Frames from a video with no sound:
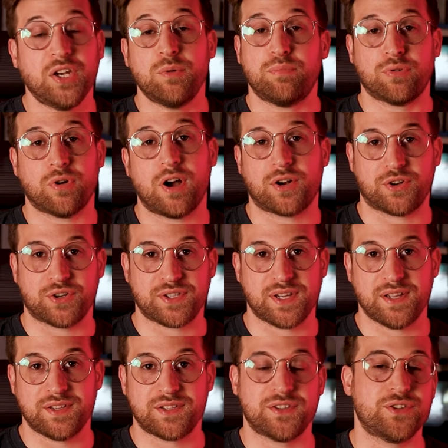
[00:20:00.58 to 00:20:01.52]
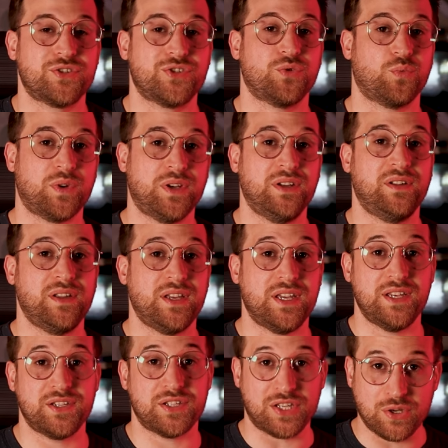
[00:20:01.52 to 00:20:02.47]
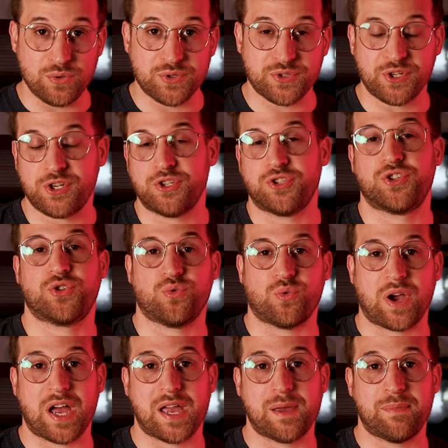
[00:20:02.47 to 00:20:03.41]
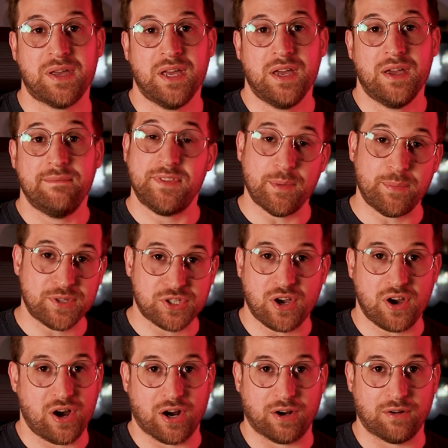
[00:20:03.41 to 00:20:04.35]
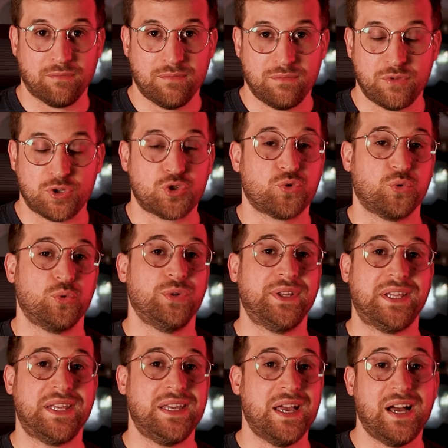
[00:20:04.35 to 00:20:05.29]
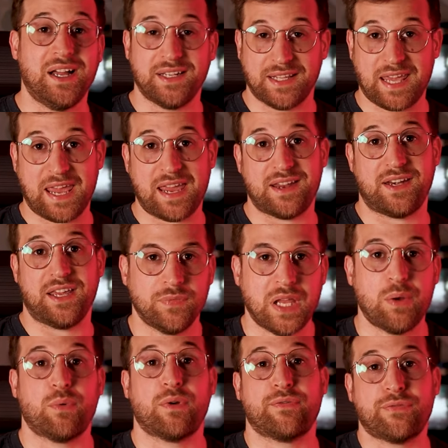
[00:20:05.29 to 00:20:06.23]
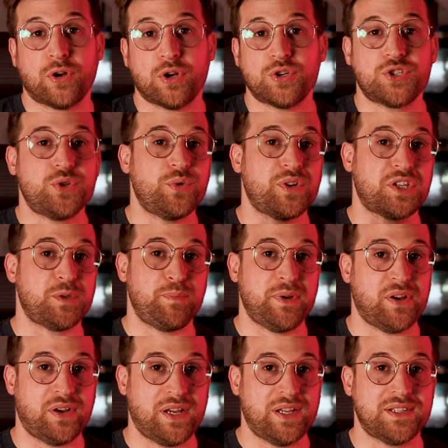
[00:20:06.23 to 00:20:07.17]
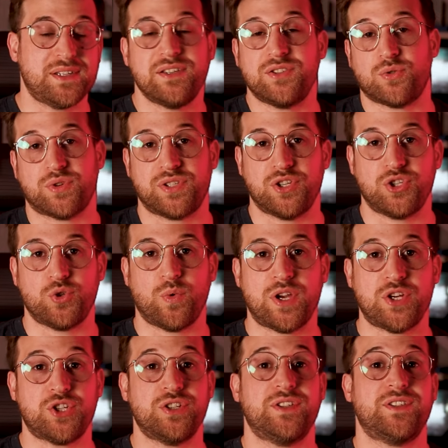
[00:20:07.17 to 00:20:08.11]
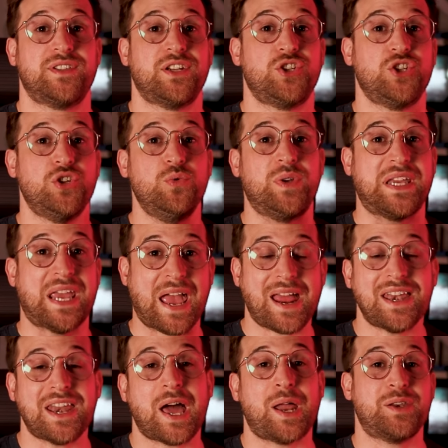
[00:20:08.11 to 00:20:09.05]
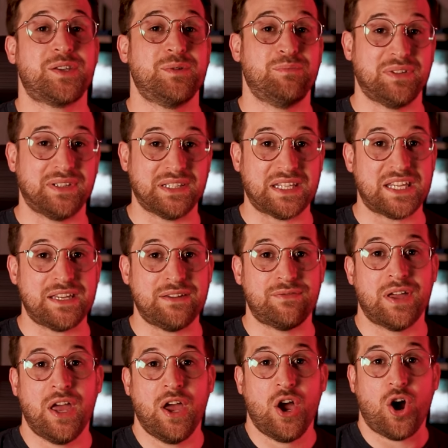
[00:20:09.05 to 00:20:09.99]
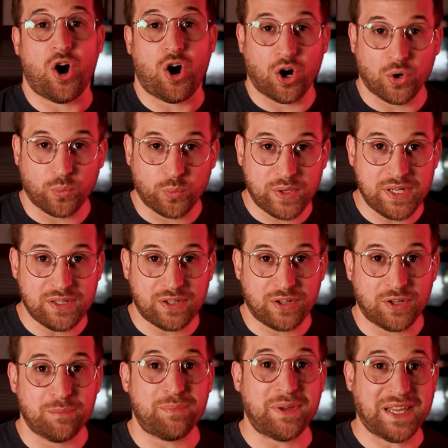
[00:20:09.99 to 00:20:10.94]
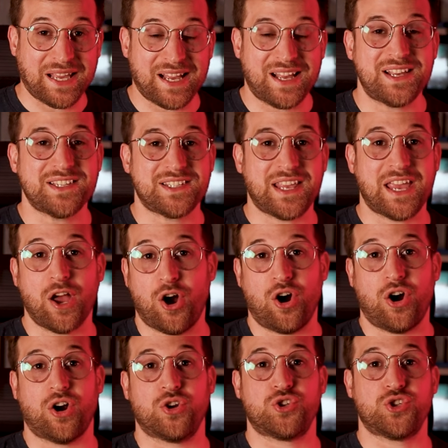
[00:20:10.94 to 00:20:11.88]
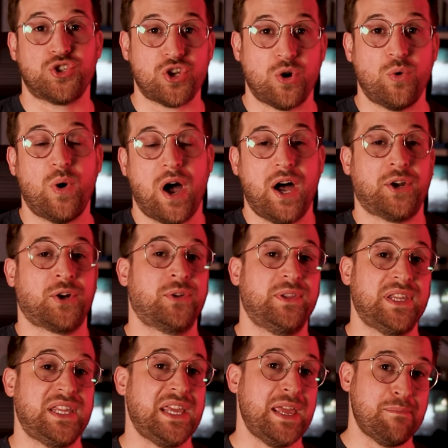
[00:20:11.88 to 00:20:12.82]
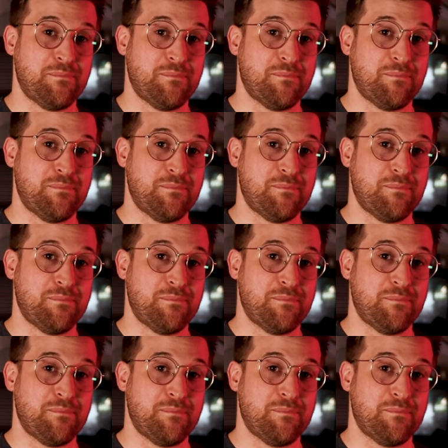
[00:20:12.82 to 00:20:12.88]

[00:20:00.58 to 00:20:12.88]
In a broader sense, the surreal is used to describe the bizarre, the truly uncanny. It refers to experiences or situations that you cannot believe are real because they are so utterly